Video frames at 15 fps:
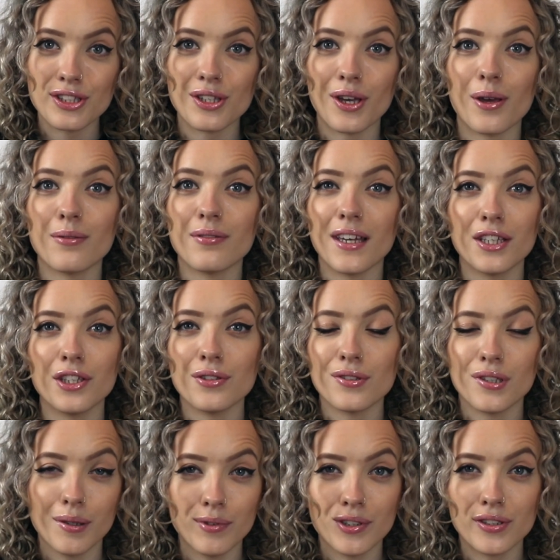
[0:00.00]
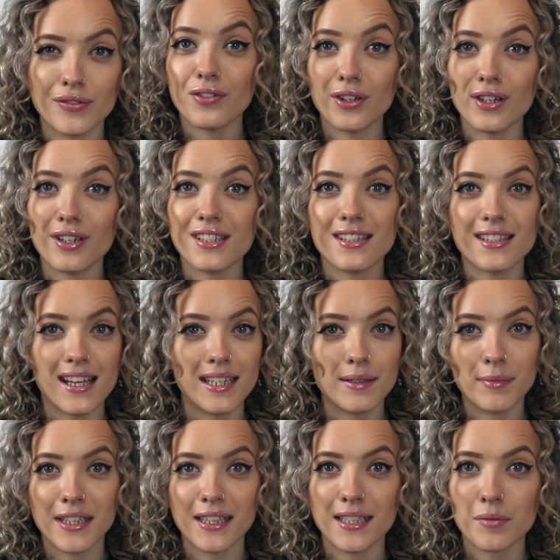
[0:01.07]
So thank you so much for sending
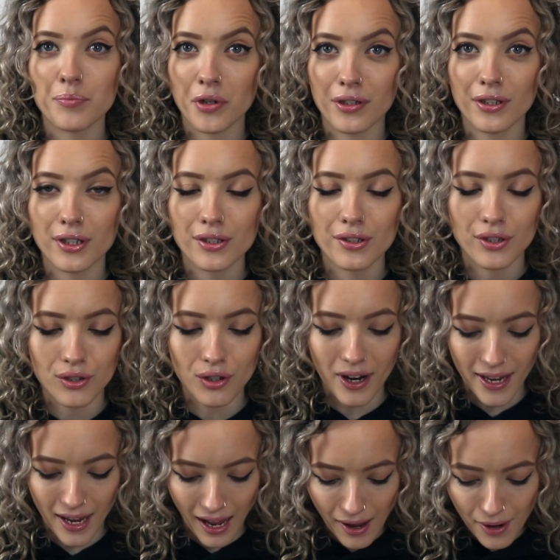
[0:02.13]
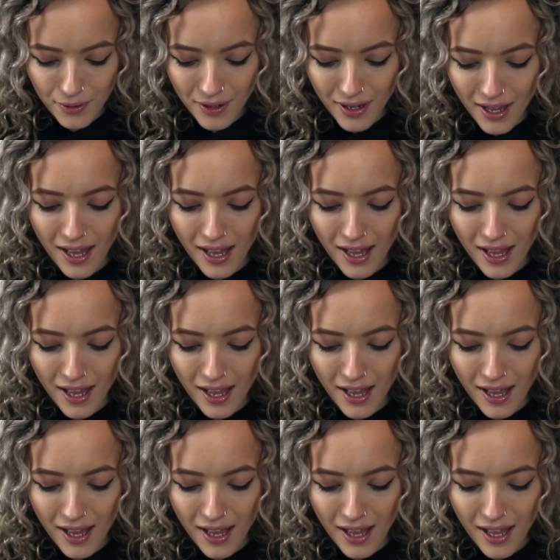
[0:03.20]
me these products to try out.